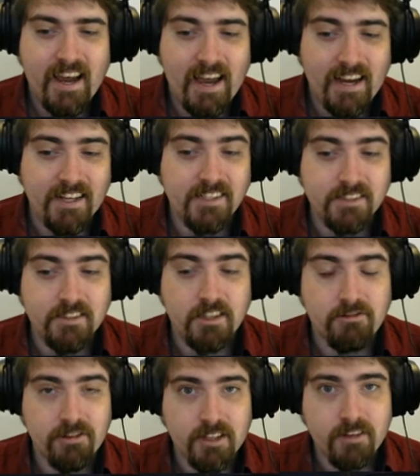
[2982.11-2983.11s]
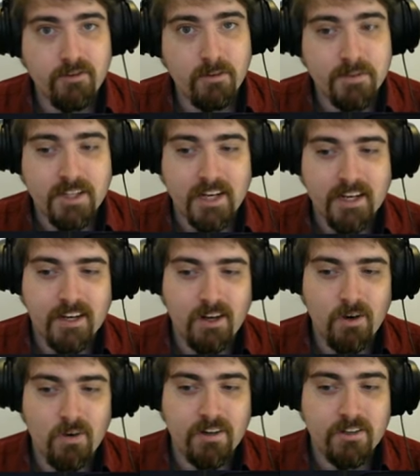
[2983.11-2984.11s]
Excellent attrition from
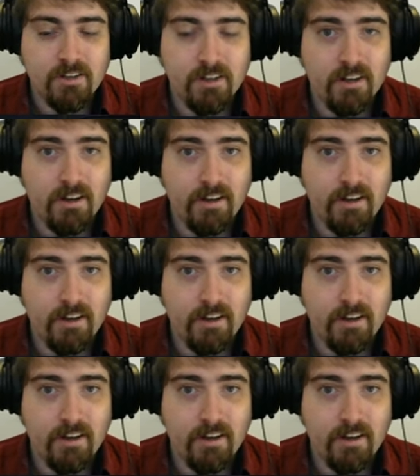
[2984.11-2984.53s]
Psycho and,